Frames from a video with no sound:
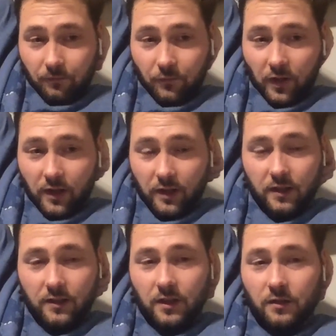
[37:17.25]
they're gonna
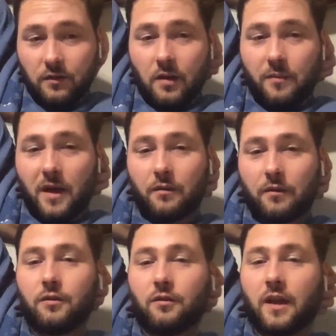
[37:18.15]
continue to come out with
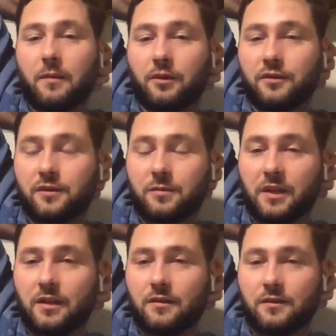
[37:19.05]
new labels
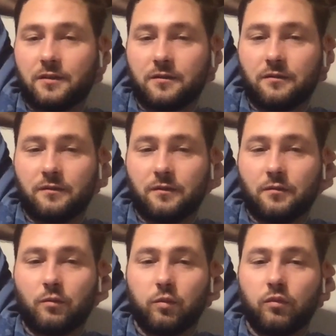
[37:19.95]
because.
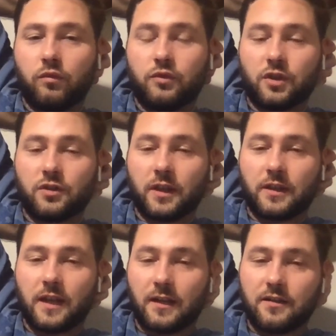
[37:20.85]
Just like
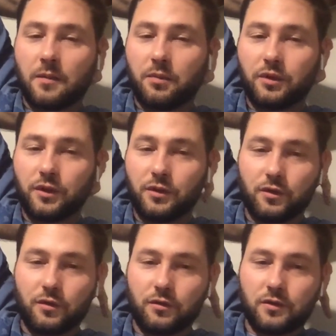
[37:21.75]
that example you
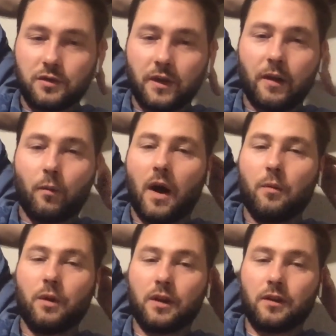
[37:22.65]
used, like why
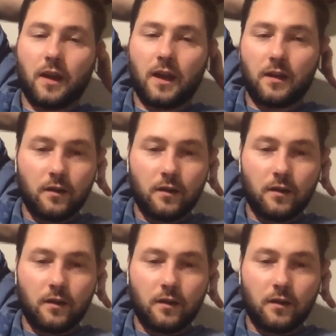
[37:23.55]
wouldn't they?